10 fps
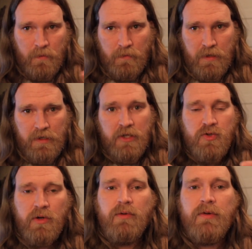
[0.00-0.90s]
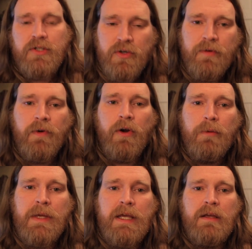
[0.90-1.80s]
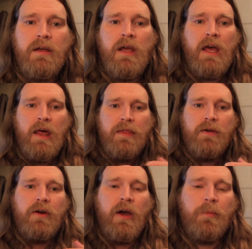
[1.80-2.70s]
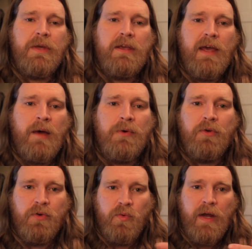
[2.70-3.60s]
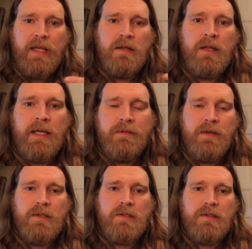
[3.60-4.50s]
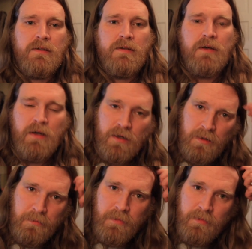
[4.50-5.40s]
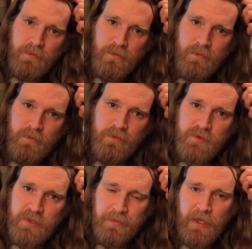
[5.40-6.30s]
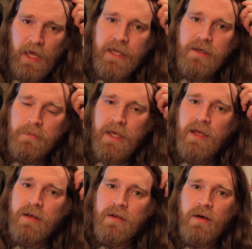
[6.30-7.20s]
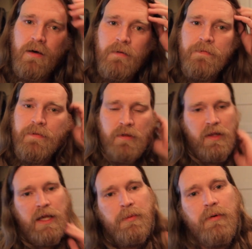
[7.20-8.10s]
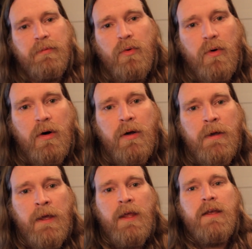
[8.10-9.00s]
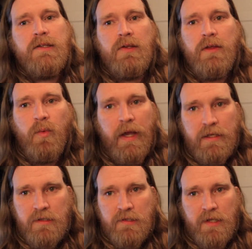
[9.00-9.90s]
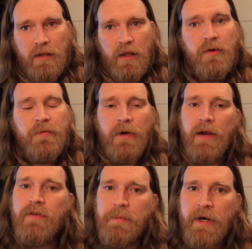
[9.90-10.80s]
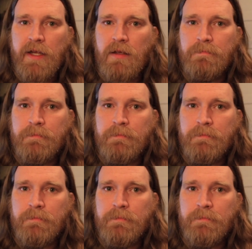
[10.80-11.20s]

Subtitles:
Industrial Reserve Army. They're helping capital to regulate this supply and demand of the labor pool so that wages stay low for everybody.